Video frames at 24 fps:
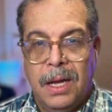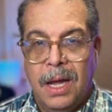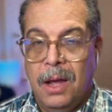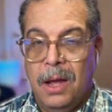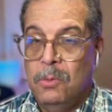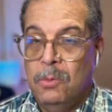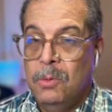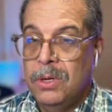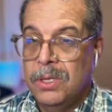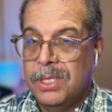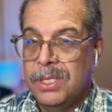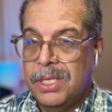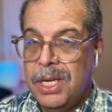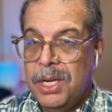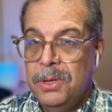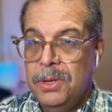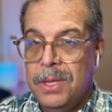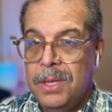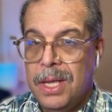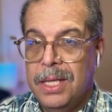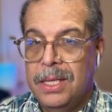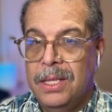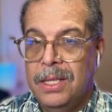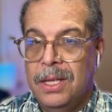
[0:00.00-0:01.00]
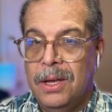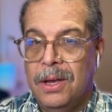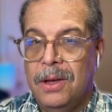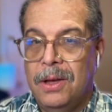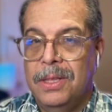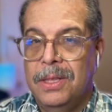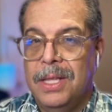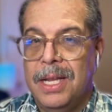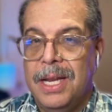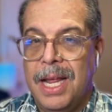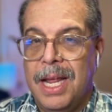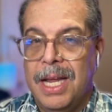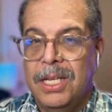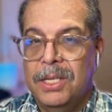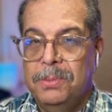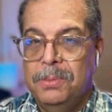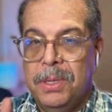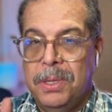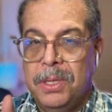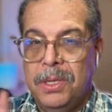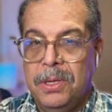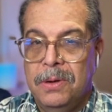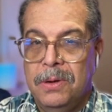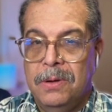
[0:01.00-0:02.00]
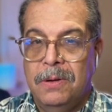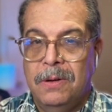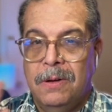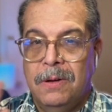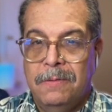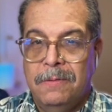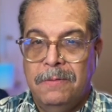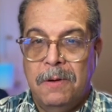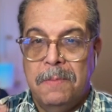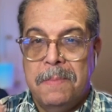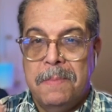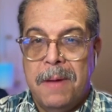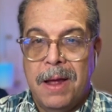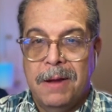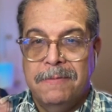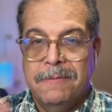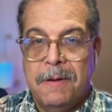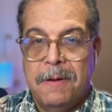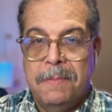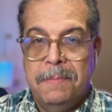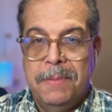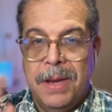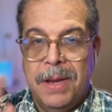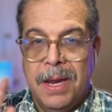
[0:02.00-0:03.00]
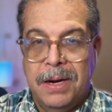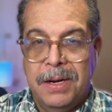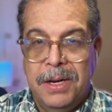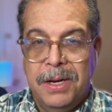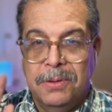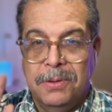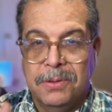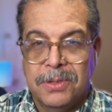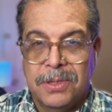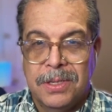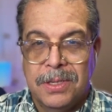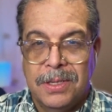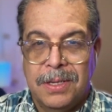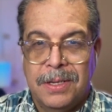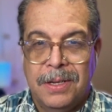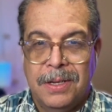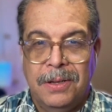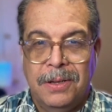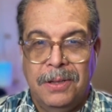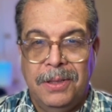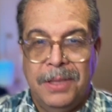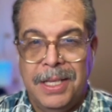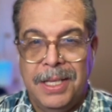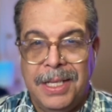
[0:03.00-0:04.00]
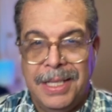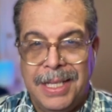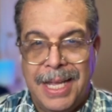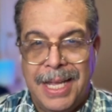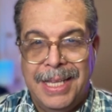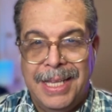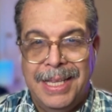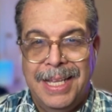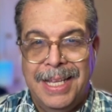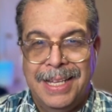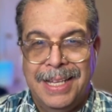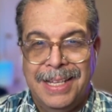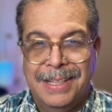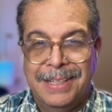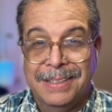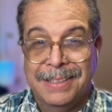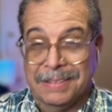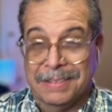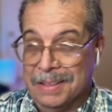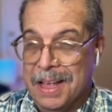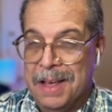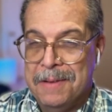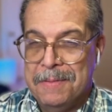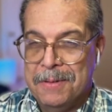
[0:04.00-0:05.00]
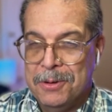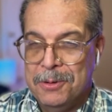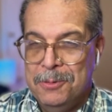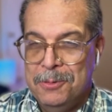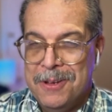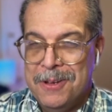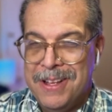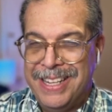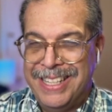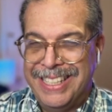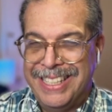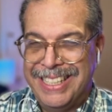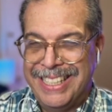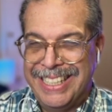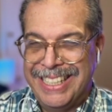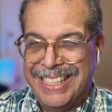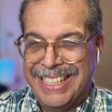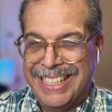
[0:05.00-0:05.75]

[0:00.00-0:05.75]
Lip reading: I will see you then on the next video from MacFab PR News. Until then, have a good one.